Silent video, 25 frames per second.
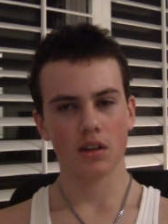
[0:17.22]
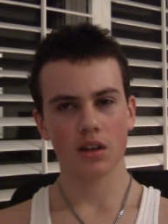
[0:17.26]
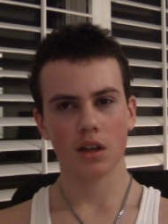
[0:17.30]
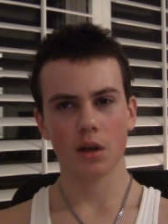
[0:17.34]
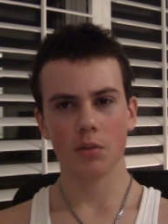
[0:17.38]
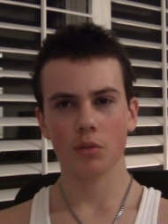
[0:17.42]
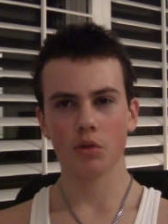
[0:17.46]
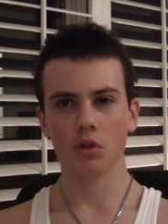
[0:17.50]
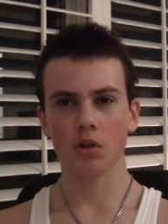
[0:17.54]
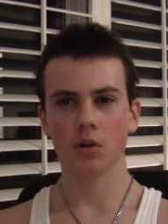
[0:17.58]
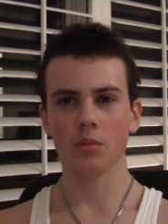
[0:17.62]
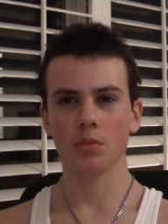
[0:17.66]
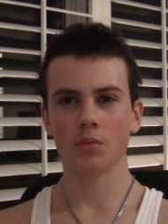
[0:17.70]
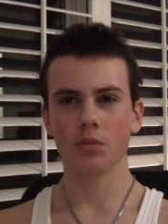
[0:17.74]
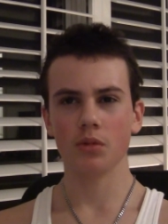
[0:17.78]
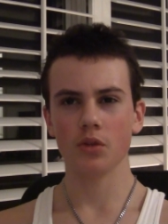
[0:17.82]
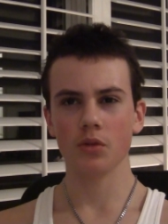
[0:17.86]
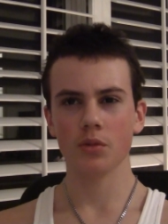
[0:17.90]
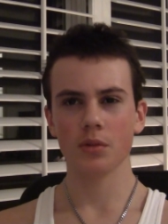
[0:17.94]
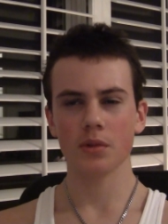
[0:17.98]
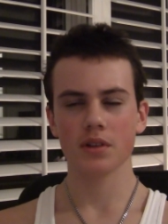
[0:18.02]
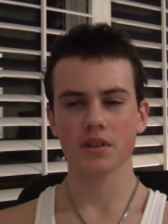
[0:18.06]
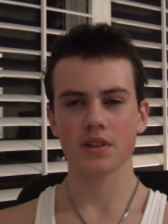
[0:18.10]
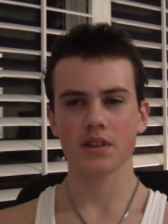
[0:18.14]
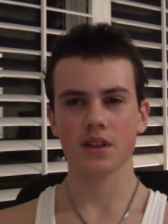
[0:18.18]
a lot more
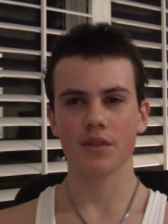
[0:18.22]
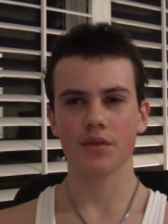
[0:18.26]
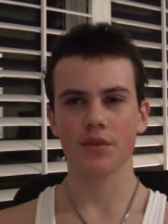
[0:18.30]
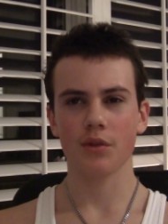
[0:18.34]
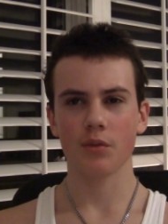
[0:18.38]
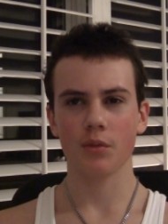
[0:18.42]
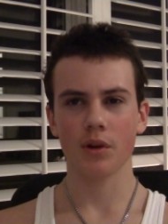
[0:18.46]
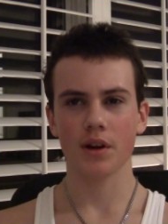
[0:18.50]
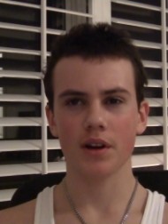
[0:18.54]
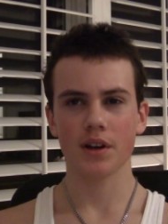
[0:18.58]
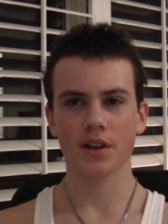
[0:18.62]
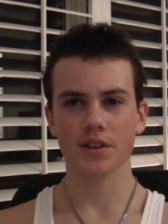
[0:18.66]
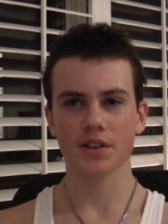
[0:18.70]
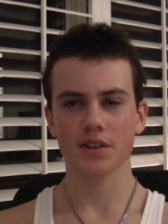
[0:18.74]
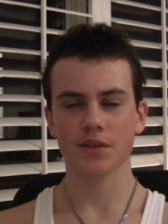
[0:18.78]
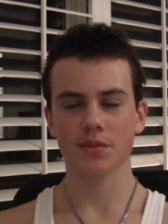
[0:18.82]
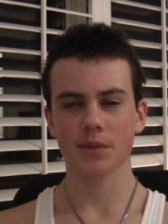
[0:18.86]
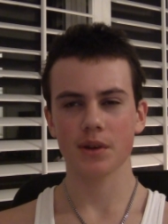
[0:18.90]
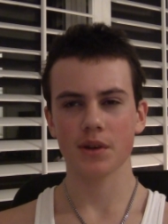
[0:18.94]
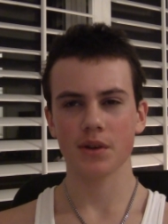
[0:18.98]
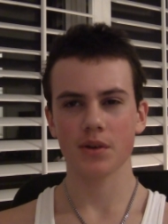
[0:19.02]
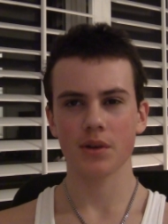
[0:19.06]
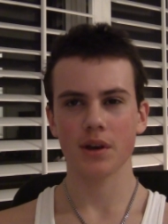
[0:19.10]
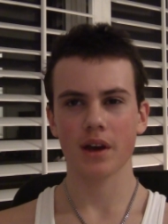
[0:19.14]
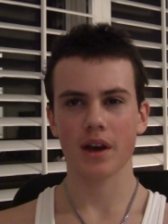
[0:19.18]
improvement in self awareness of
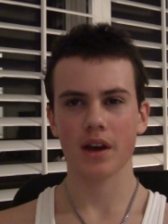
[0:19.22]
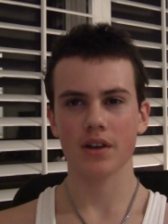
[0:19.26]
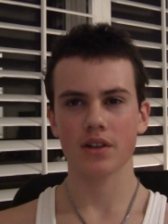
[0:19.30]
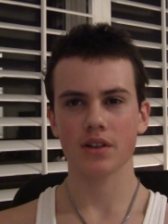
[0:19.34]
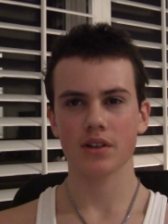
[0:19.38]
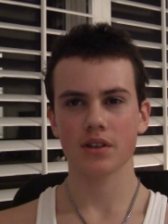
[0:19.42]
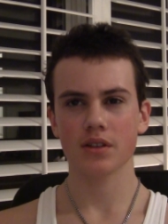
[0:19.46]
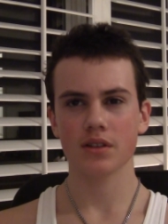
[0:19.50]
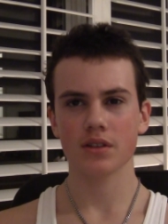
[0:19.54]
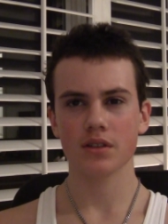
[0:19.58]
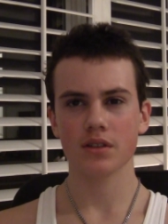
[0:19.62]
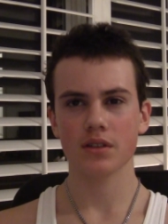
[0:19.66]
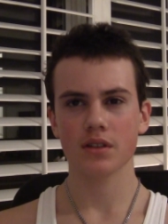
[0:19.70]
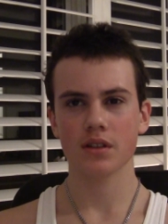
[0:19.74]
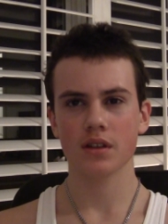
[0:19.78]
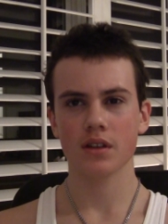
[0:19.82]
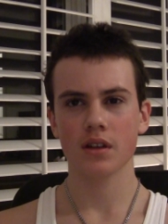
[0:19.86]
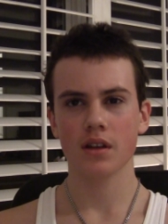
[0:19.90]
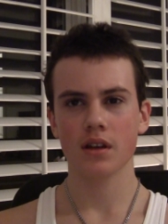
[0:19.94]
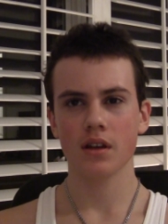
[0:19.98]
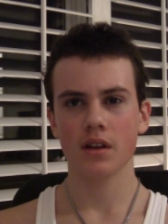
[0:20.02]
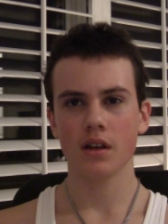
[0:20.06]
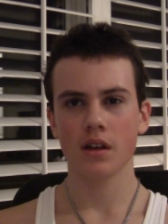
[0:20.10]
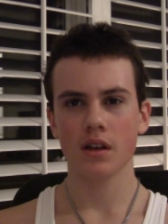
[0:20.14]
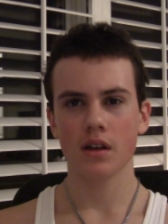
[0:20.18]
my own actions.
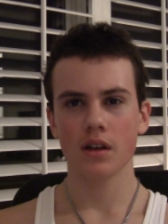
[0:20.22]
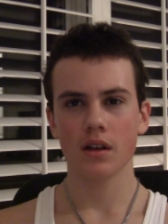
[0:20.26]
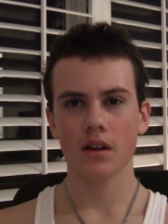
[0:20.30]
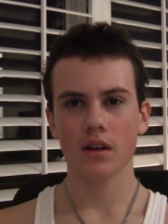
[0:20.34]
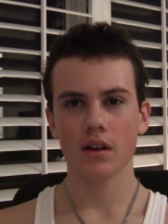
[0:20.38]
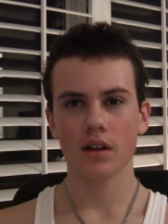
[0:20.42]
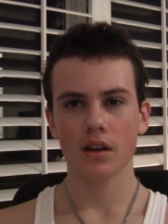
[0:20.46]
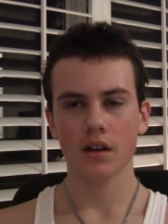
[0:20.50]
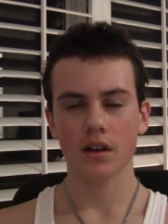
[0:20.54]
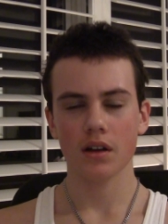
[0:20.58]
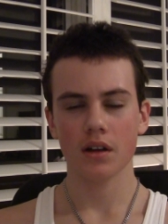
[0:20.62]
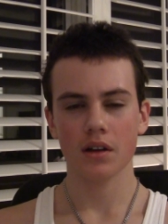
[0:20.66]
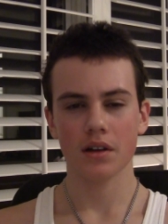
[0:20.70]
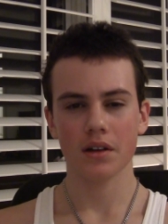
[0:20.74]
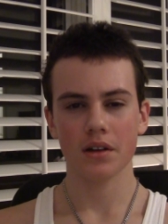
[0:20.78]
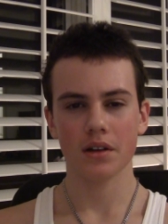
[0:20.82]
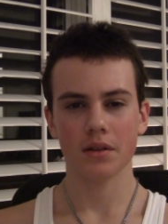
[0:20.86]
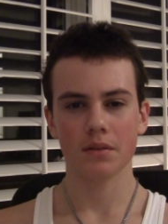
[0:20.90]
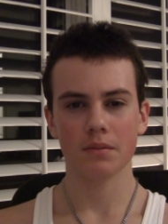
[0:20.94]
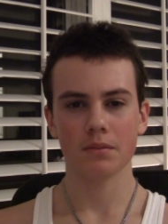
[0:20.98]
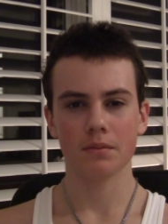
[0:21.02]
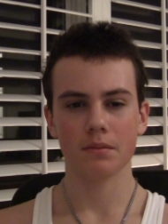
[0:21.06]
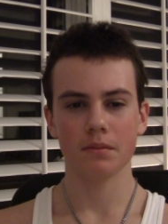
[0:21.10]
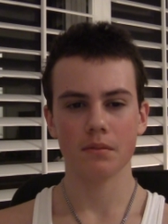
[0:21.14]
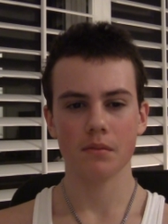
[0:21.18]

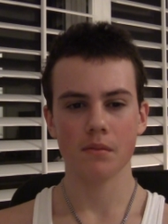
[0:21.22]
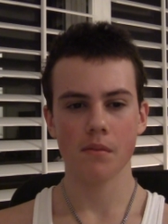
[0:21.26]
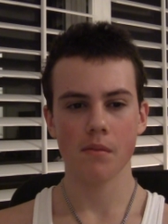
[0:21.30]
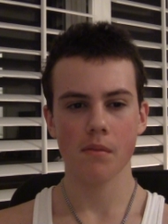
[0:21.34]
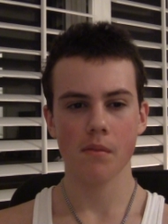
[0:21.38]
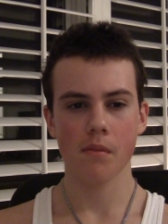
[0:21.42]
Um,